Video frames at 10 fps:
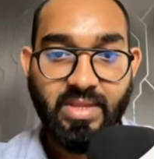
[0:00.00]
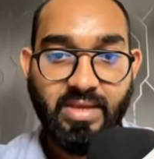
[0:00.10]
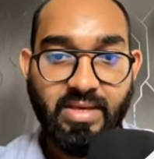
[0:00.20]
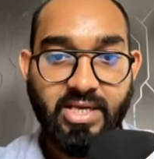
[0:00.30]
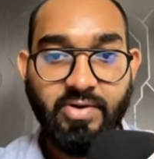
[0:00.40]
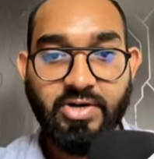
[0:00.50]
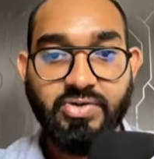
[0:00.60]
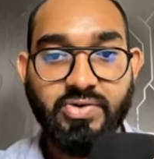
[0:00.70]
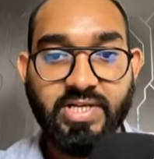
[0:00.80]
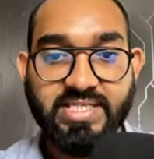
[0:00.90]
you're going to
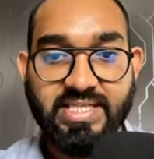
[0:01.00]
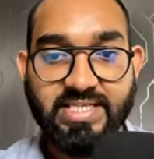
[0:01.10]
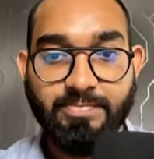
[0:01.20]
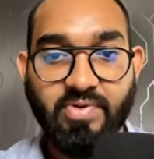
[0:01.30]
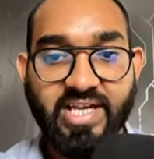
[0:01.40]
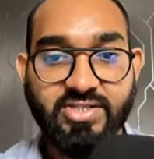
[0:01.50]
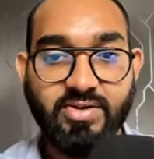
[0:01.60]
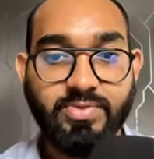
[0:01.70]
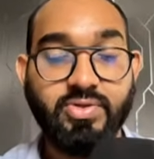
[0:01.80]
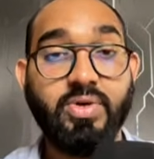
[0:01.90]
notice this price
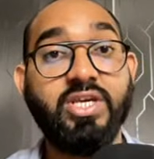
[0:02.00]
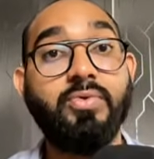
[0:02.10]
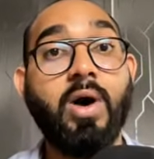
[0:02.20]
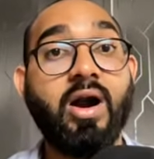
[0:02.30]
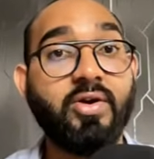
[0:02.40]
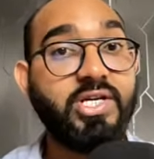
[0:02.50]
drop. So you are going to